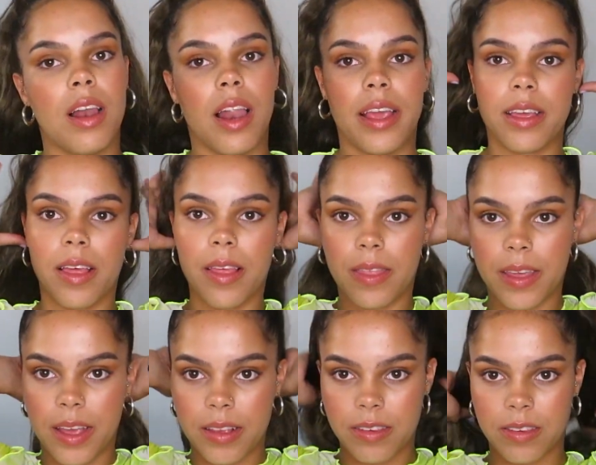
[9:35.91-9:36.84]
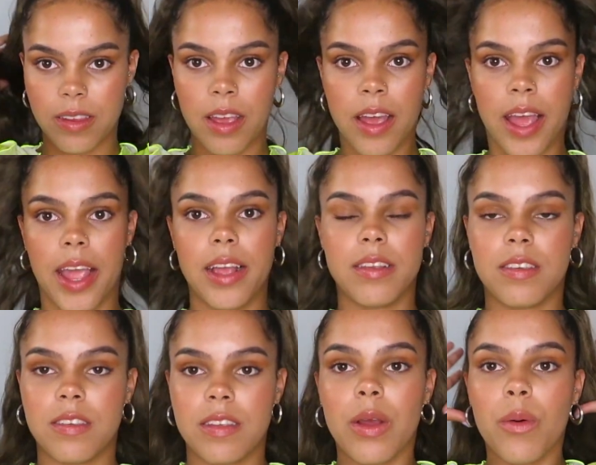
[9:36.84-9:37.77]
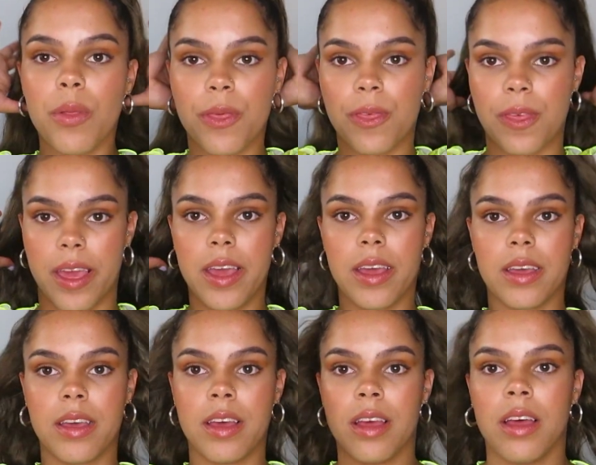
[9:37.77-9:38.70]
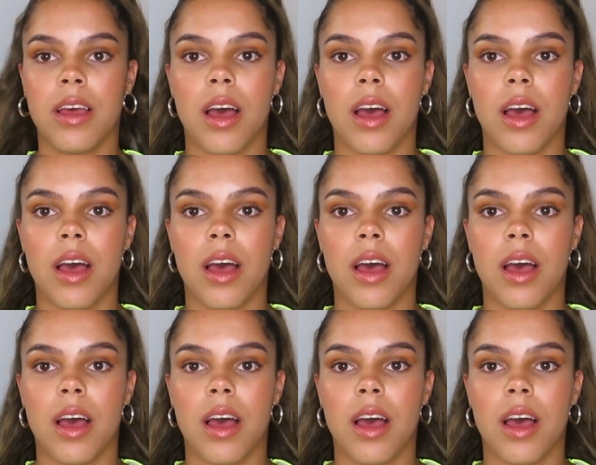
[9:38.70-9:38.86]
Like this, it's still thick.